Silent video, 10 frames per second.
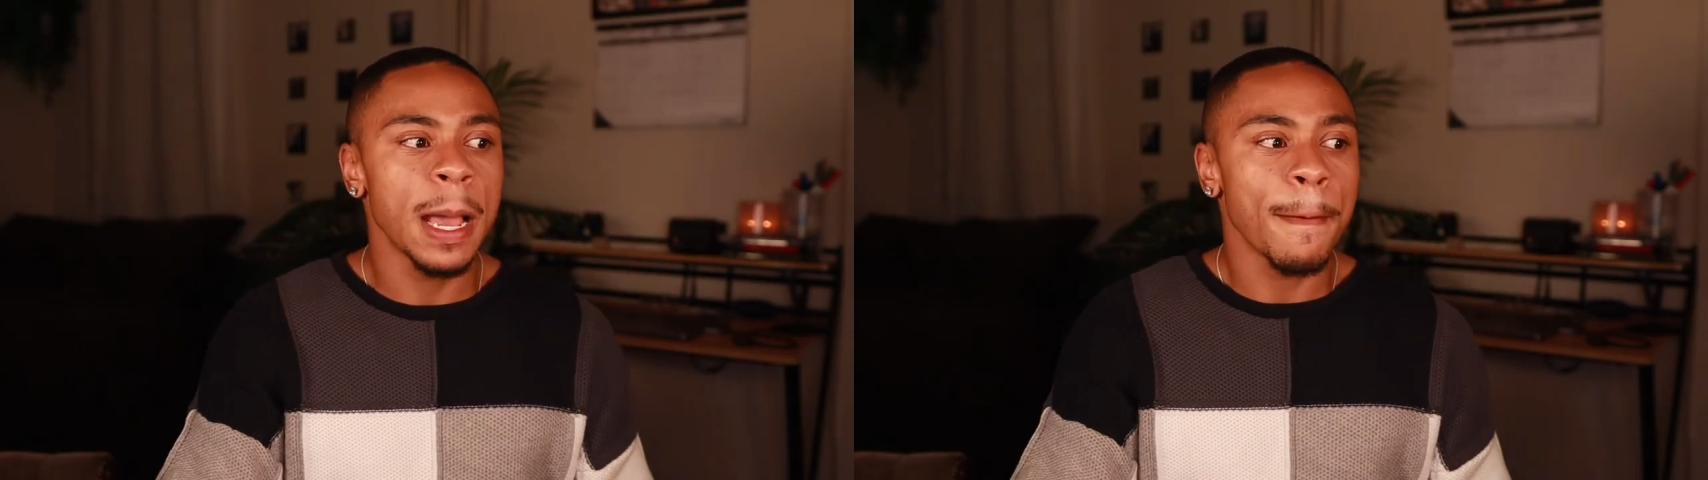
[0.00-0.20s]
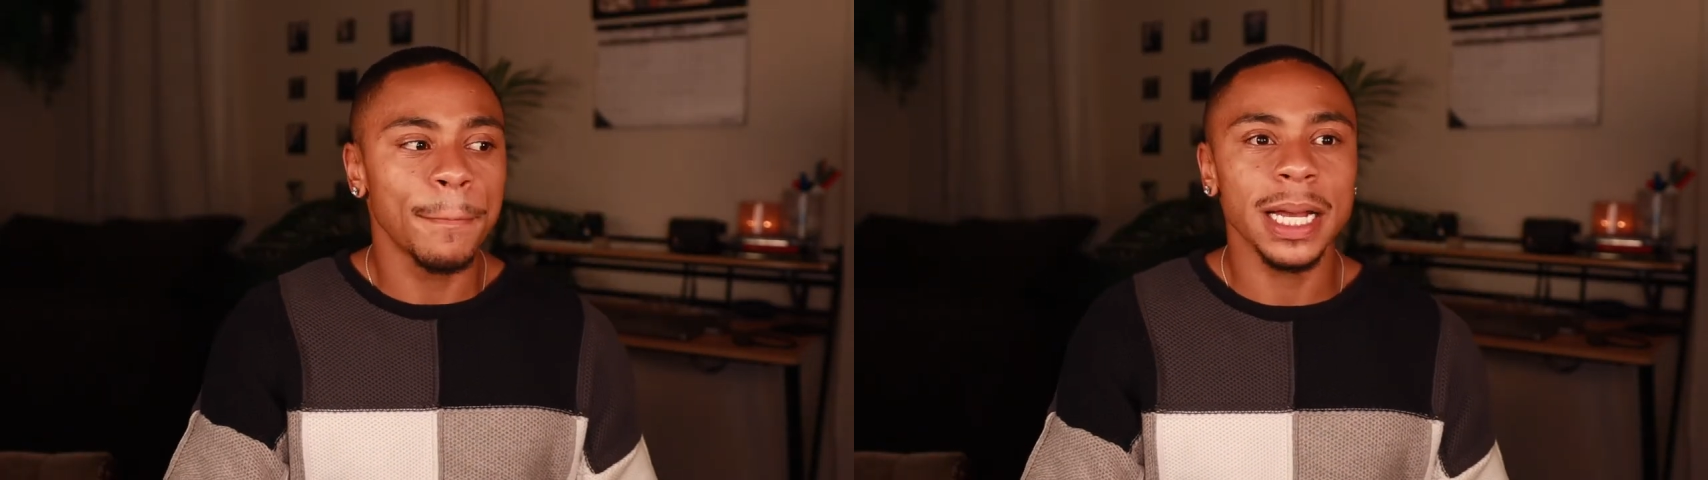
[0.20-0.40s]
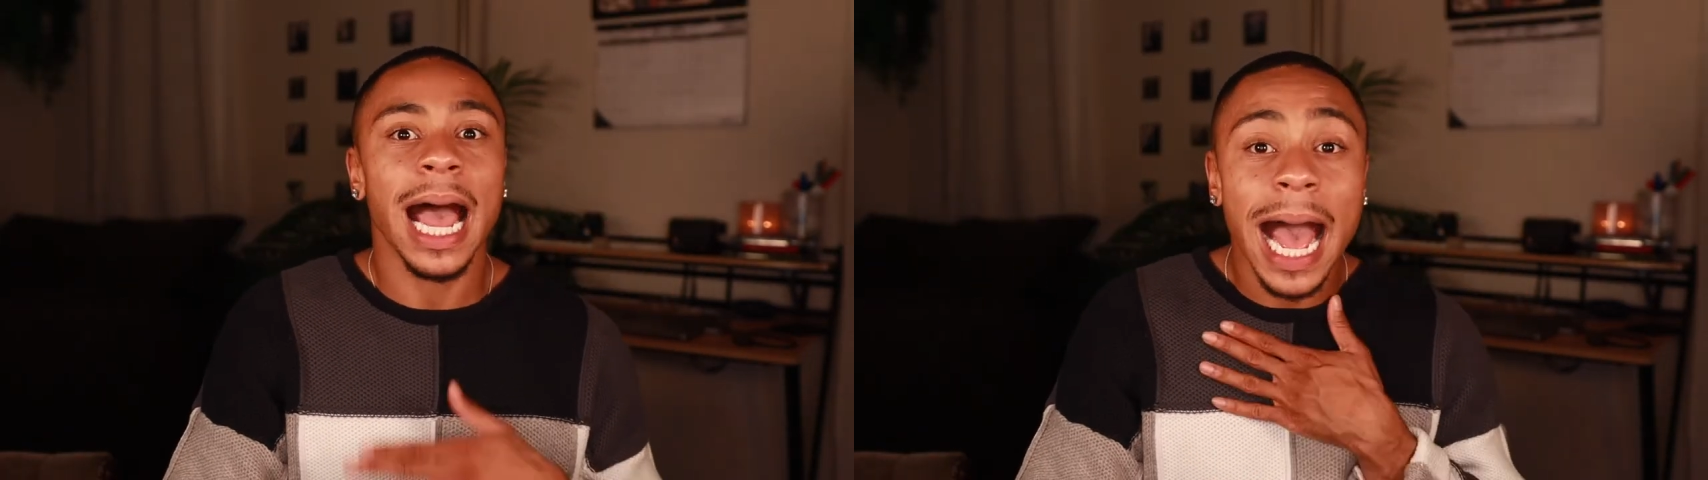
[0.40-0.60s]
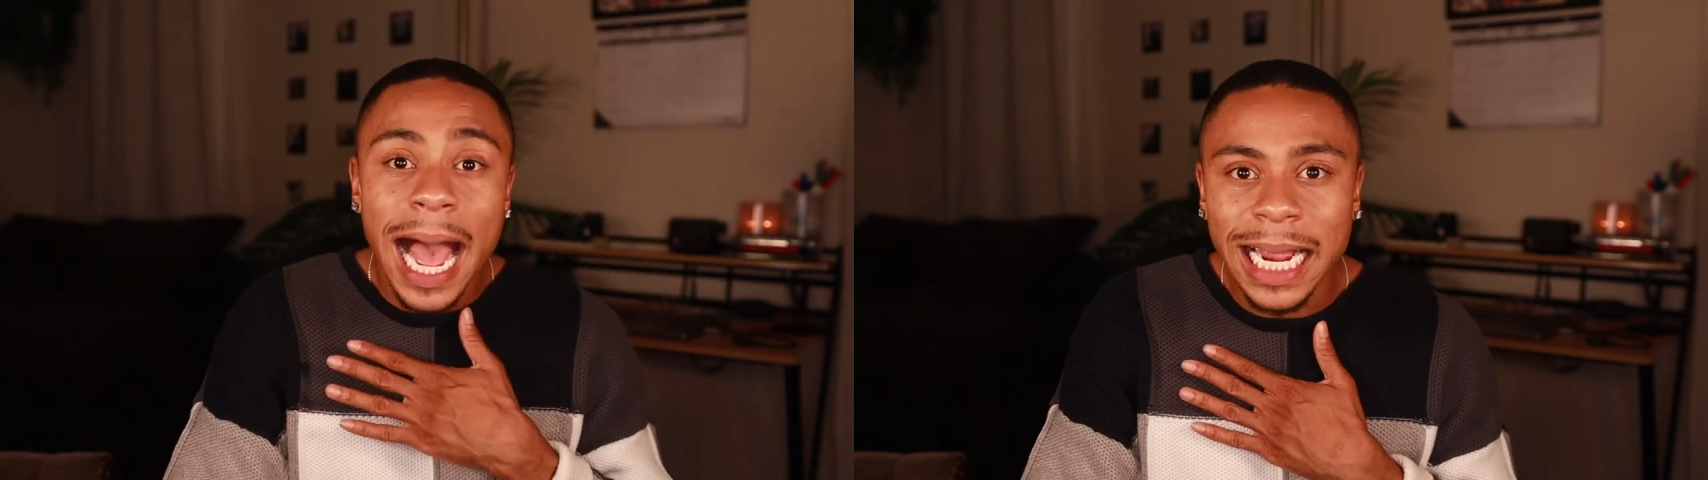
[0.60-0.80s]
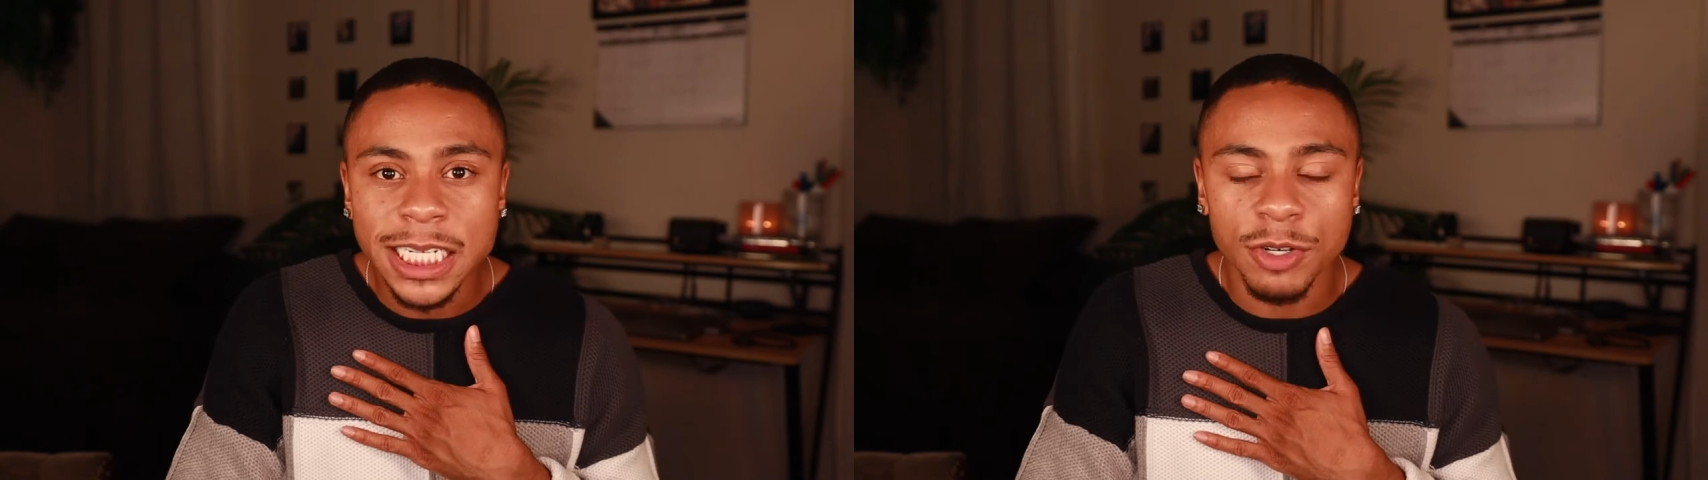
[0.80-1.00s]
but
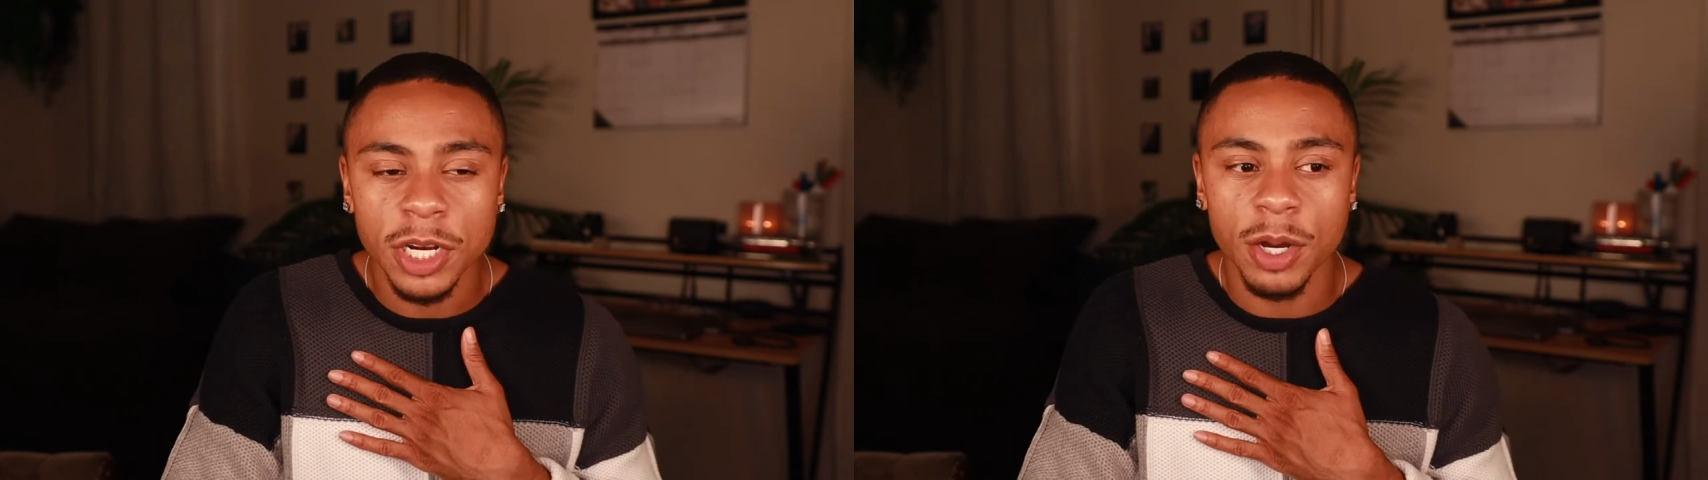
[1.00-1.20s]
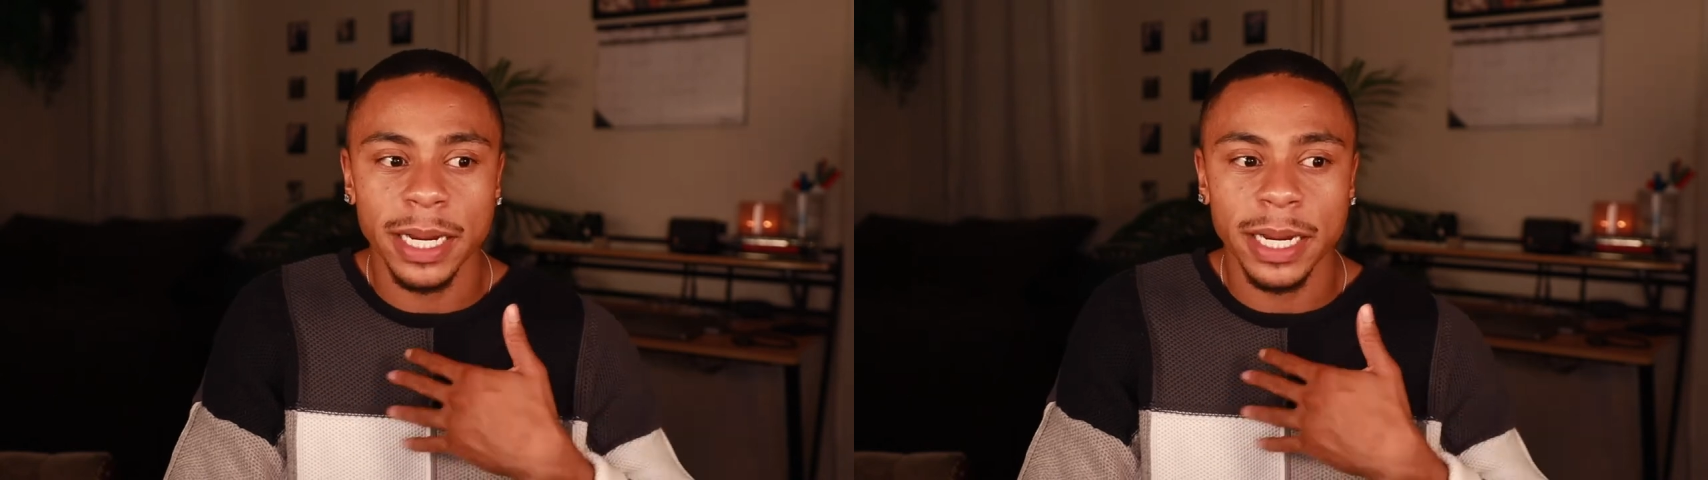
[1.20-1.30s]
I don't know